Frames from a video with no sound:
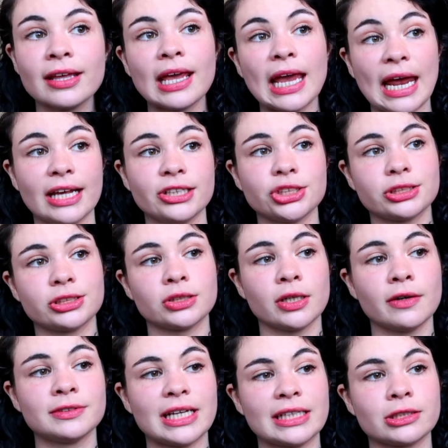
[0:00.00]
and it just
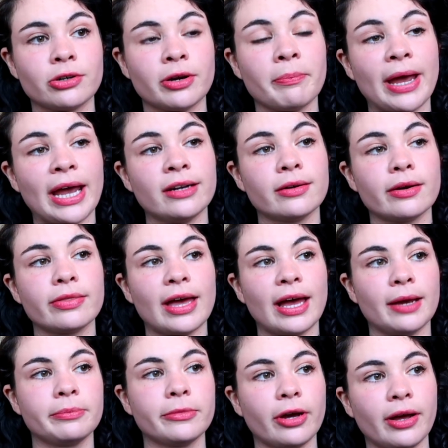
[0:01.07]
serves as a reminder that
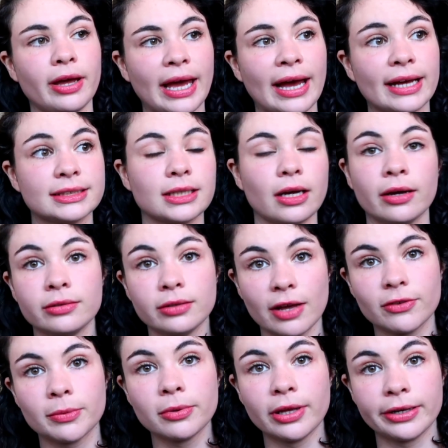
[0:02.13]
I'm not as
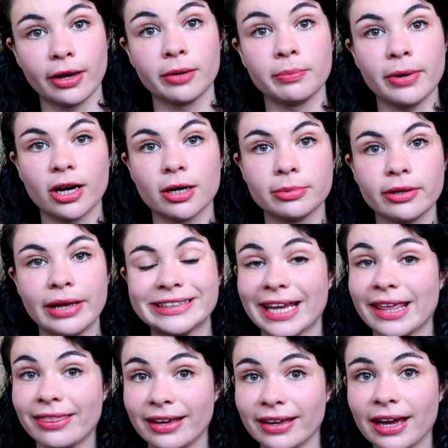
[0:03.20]
unlovable and unbearable as I
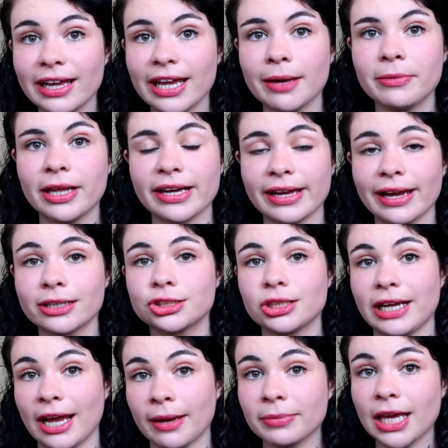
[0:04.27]
think I am. Like, I
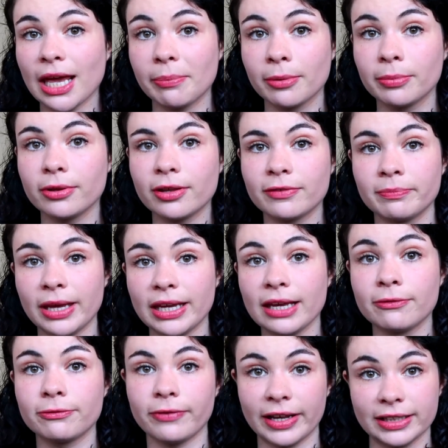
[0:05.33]
actually am capable of
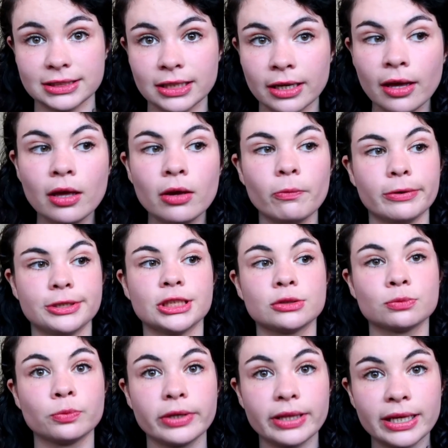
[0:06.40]
making friends, which is
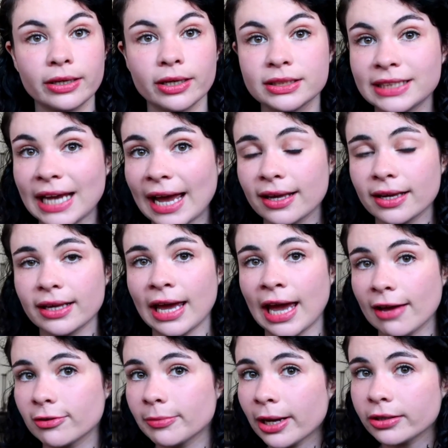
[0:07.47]
really good data to
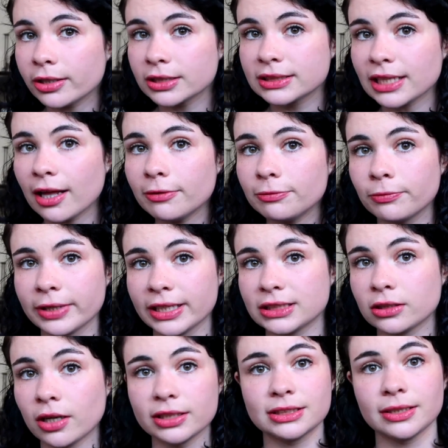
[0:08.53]
have about yourself when it's
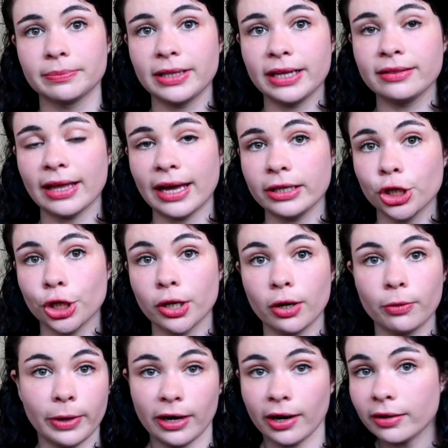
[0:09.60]
not something that you're
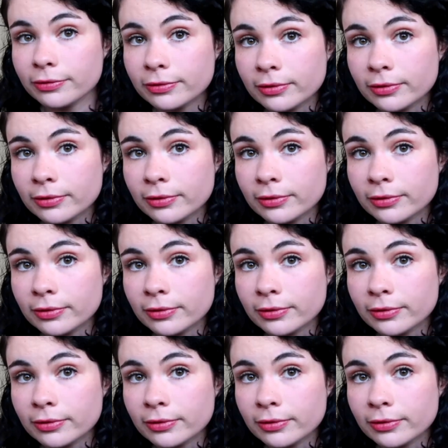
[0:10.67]
aware of.